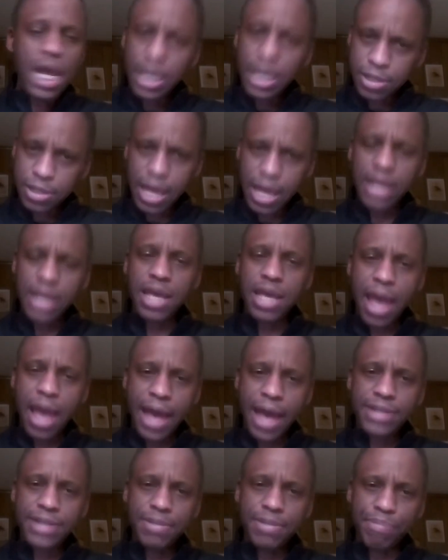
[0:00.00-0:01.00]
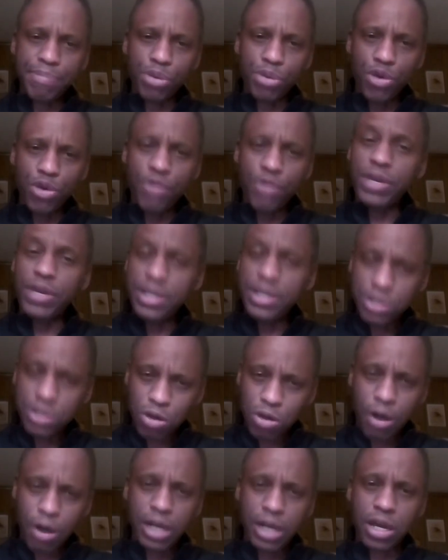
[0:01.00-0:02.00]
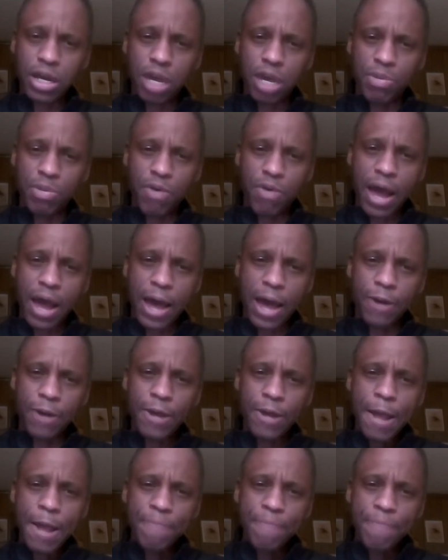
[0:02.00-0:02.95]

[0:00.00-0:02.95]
is that he has improved and he's starting to come around.